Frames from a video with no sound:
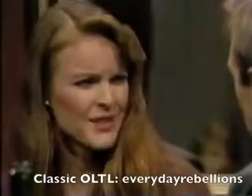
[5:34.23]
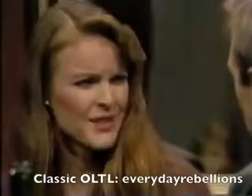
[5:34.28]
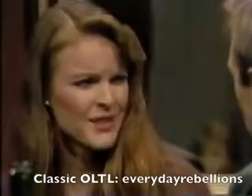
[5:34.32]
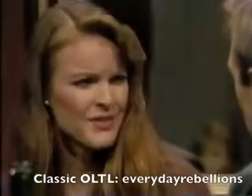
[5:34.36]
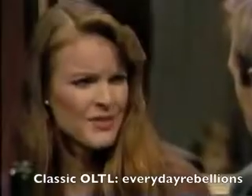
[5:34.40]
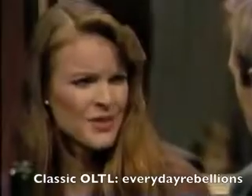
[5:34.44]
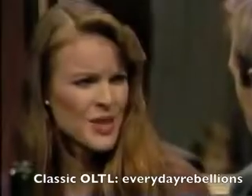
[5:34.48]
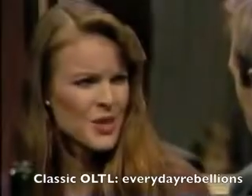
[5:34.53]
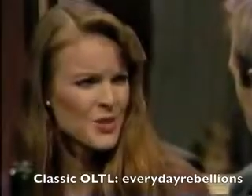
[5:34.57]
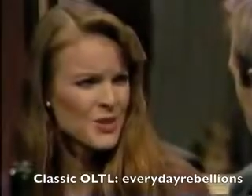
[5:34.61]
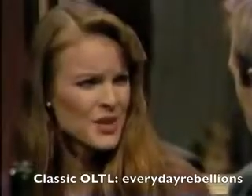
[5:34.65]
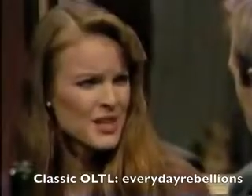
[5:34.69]
I have
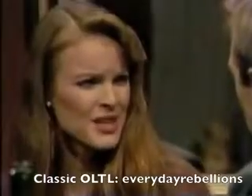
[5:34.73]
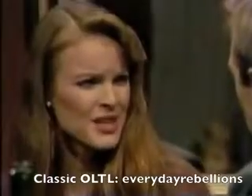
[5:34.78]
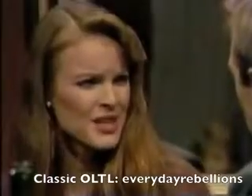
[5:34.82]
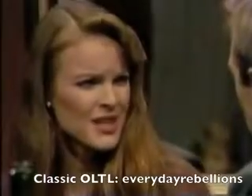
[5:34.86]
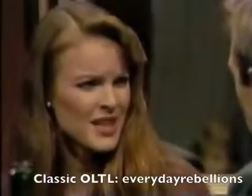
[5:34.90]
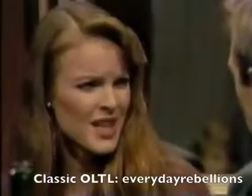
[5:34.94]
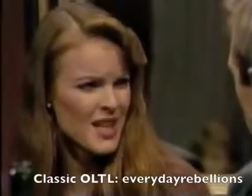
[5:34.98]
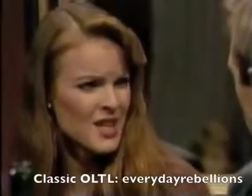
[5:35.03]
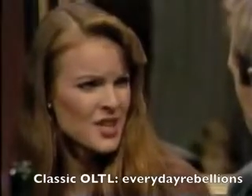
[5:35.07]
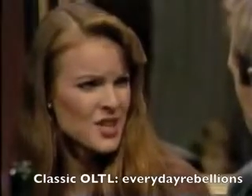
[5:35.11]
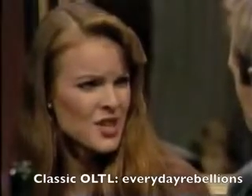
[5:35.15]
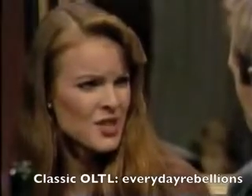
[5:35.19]
no
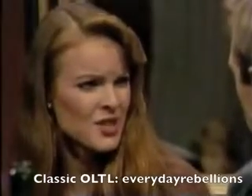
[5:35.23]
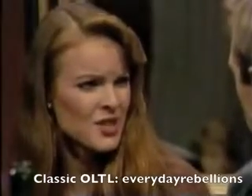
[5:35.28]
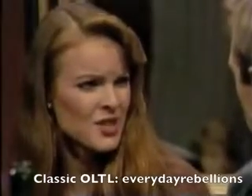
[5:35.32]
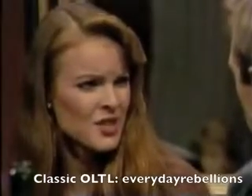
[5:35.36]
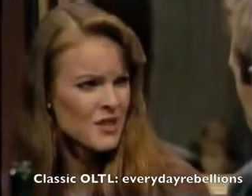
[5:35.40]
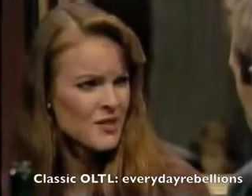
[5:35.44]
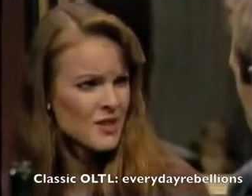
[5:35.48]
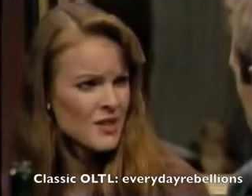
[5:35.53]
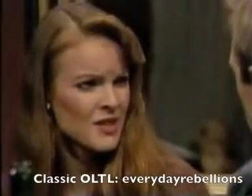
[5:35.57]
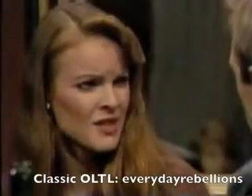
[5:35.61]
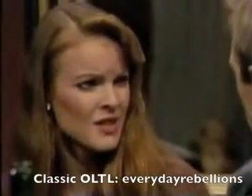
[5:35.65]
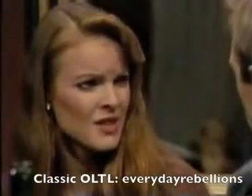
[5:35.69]

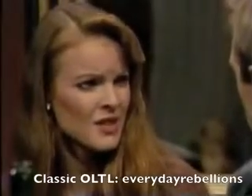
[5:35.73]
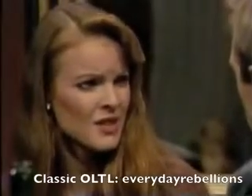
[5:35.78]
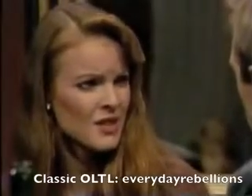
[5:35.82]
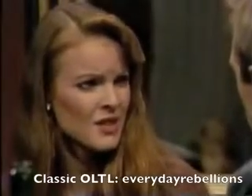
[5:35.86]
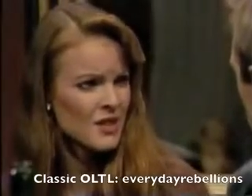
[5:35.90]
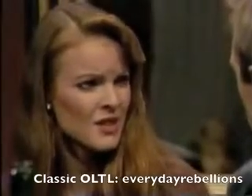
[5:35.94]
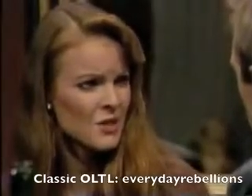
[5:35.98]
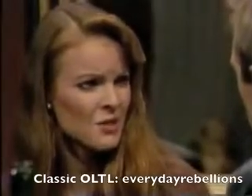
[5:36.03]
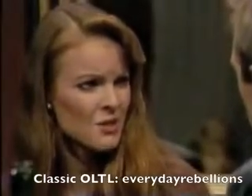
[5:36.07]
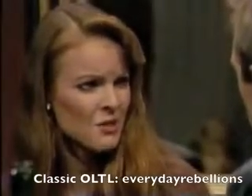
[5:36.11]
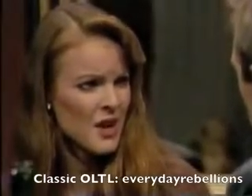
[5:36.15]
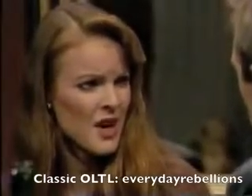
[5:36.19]
intention of
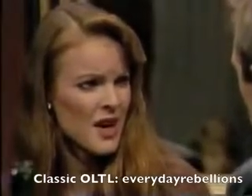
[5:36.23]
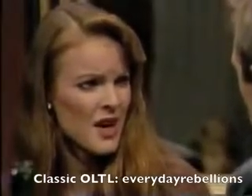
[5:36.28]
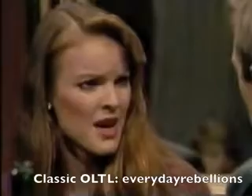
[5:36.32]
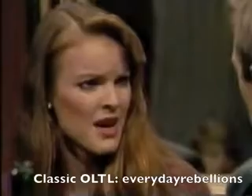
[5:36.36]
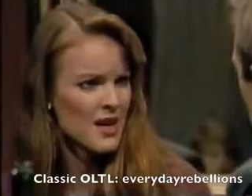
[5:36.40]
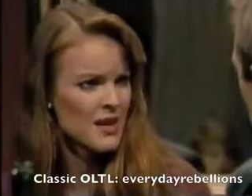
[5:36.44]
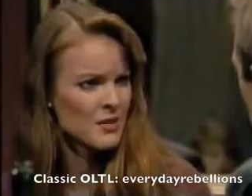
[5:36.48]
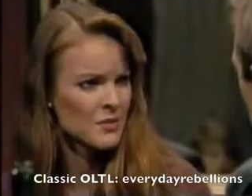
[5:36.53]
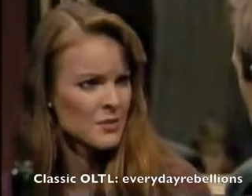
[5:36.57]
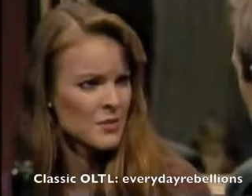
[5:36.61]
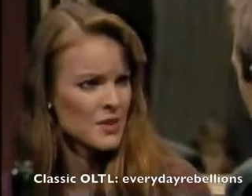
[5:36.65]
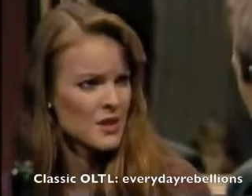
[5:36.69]
seeing
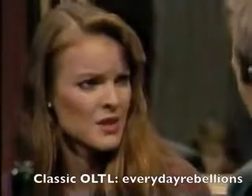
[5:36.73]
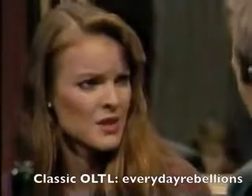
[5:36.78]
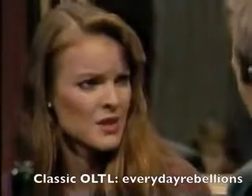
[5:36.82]
Graham.